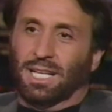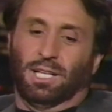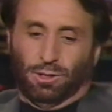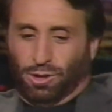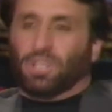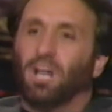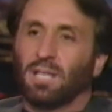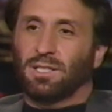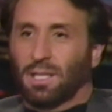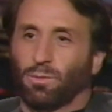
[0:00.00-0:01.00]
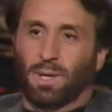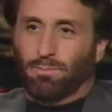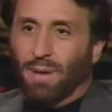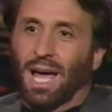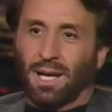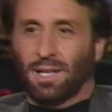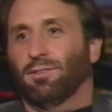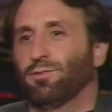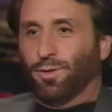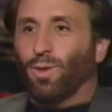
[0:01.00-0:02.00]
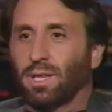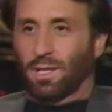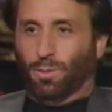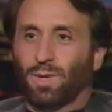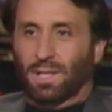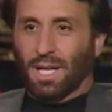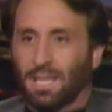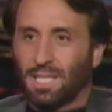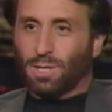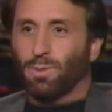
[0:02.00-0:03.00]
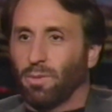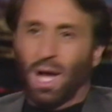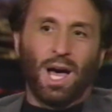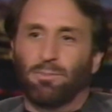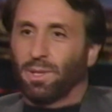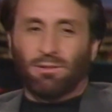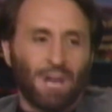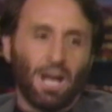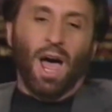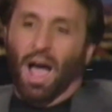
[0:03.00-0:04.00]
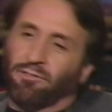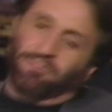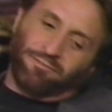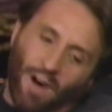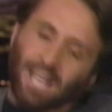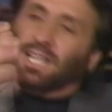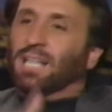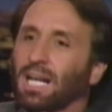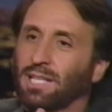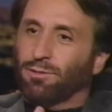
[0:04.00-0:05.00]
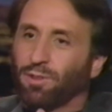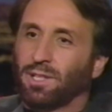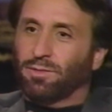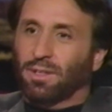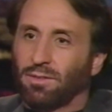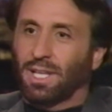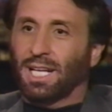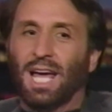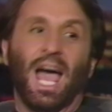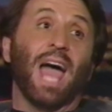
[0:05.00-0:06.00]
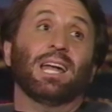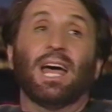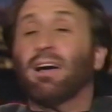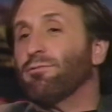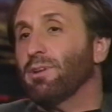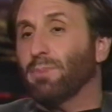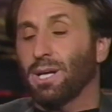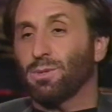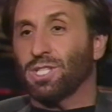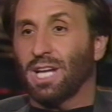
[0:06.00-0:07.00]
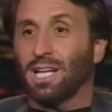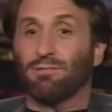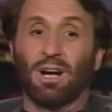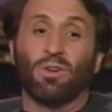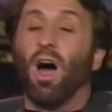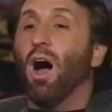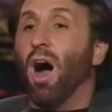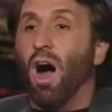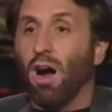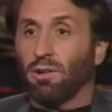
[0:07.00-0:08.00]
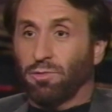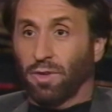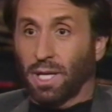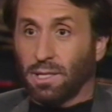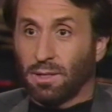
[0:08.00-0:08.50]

It chugged. It went back and forth. It went like this. We were hopping around. I finally got in front of the thing and everybody was standing around horrified.